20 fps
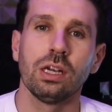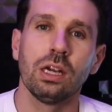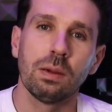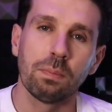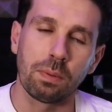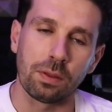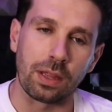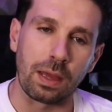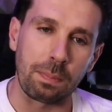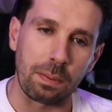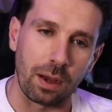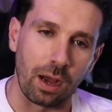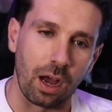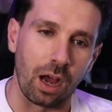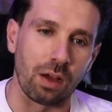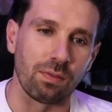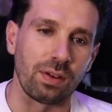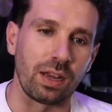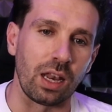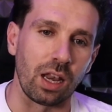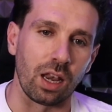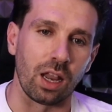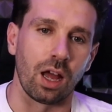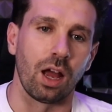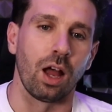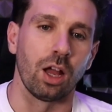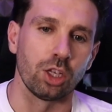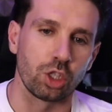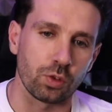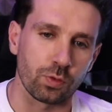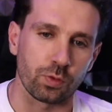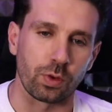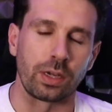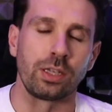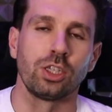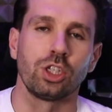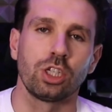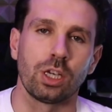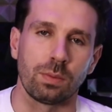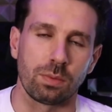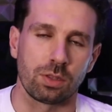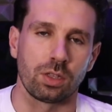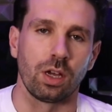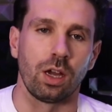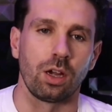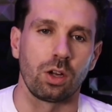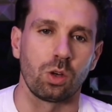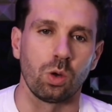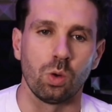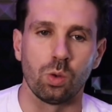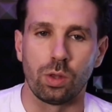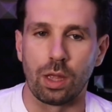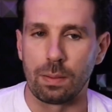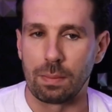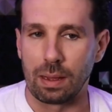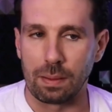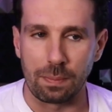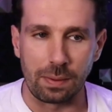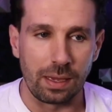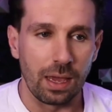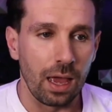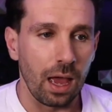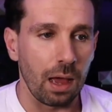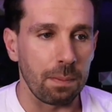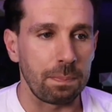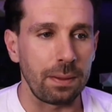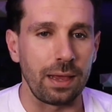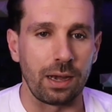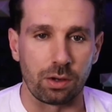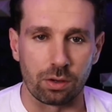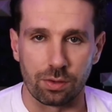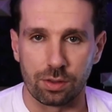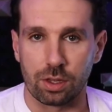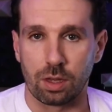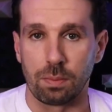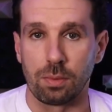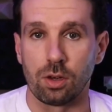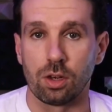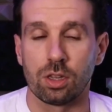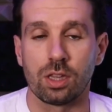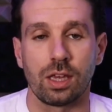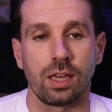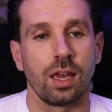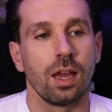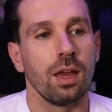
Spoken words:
but they're part of a large friendship circle, they're maybe a pillar of the community.